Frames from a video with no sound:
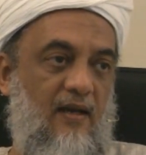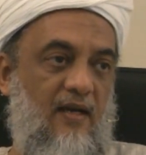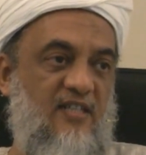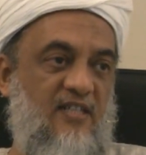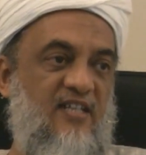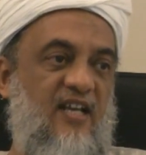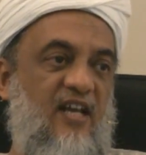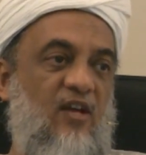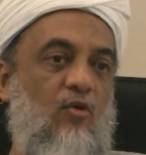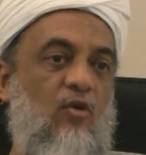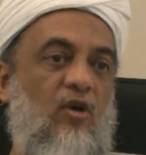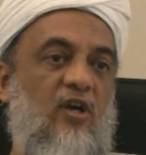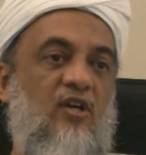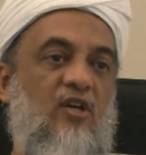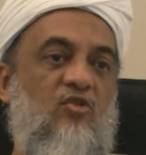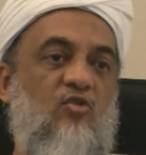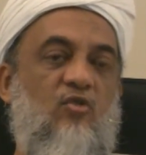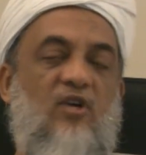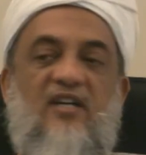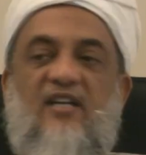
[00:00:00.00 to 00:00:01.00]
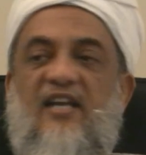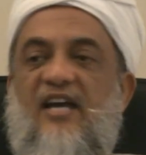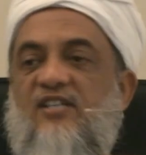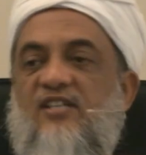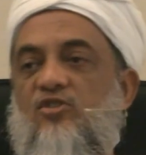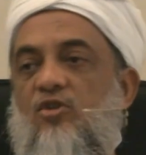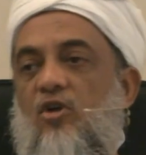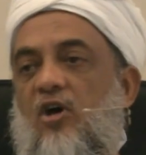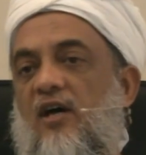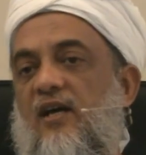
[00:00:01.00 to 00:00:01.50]
It's like going to a
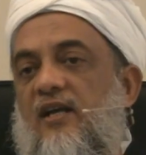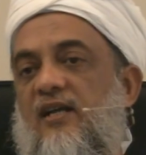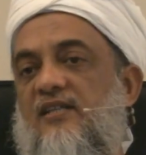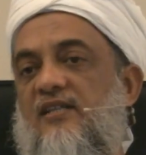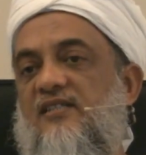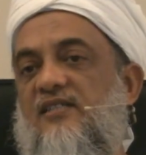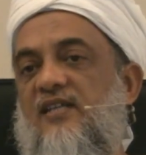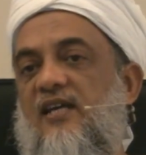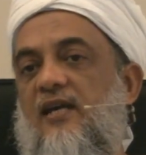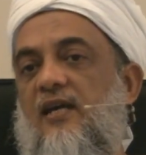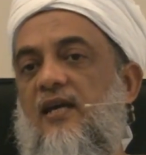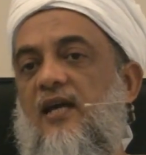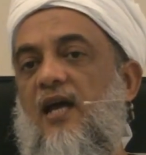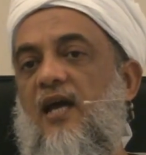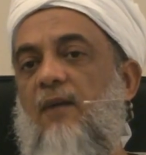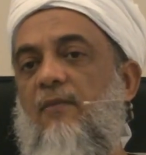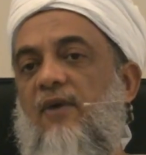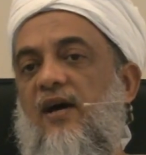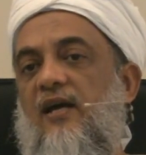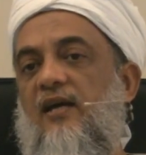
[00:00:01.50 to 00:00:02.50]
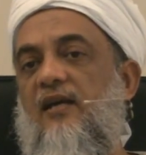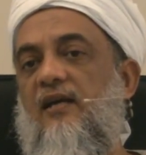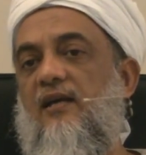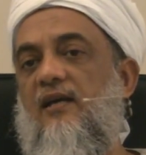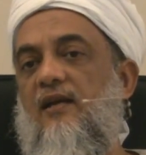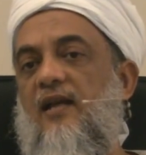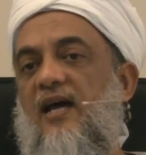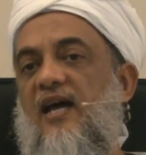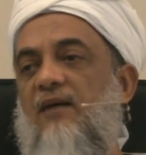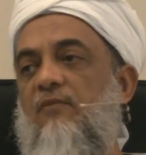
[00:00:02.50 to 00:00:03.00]
tax lawyer and saying, Am
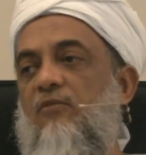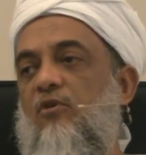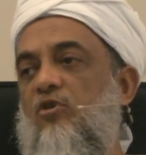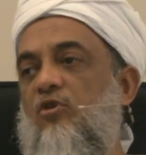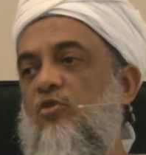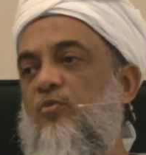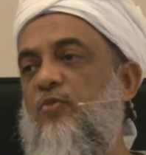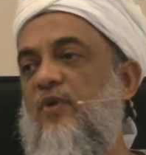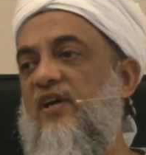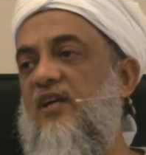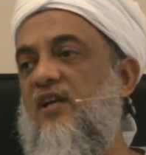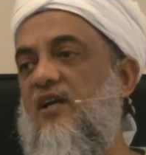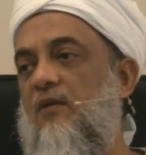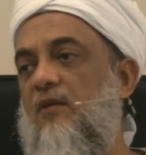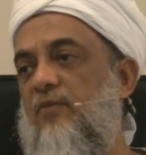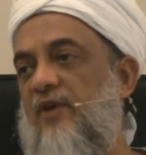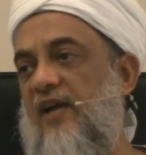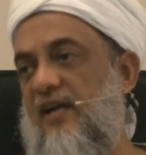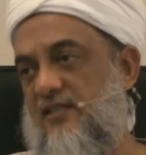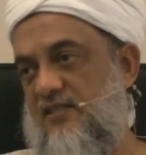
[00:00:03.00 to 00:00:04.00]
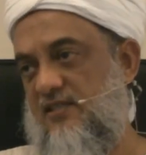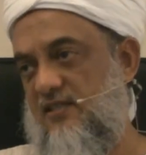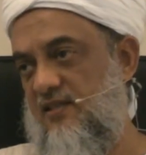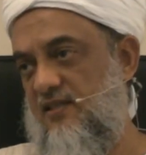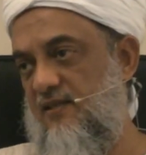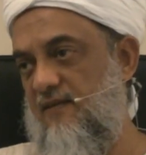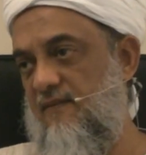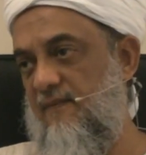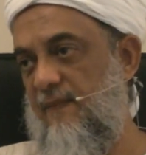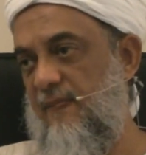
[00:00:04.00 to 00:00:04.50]
I liable to pay income
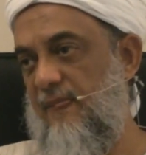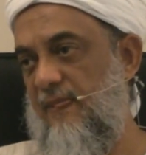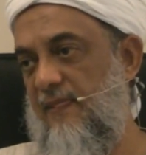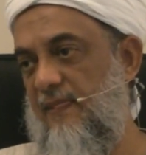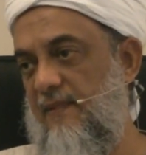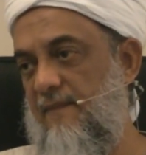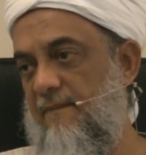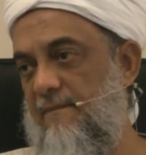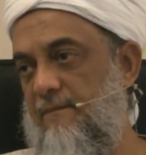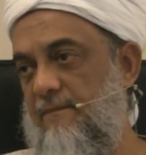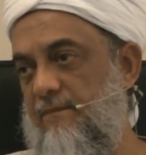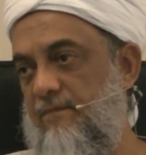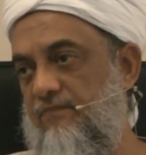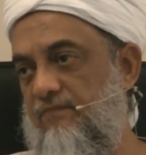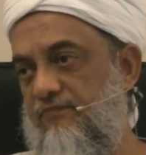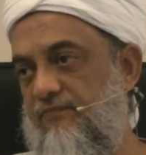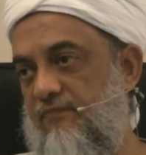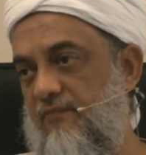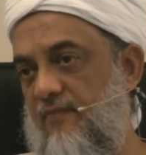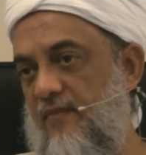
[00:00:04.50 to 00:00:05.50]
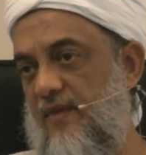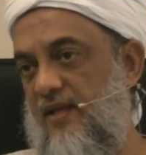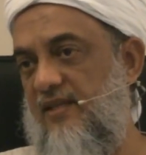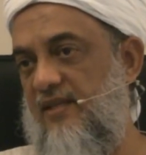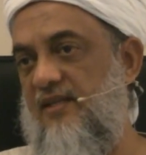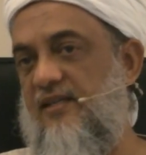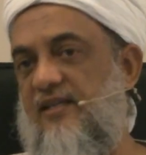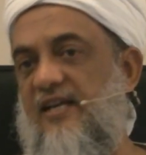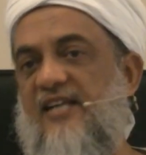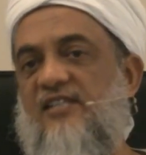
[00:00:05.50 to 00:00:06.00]
tax?
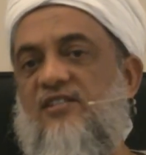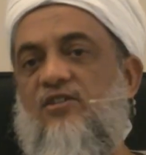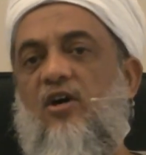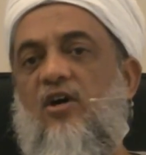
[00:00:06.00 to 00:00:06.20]
And the tax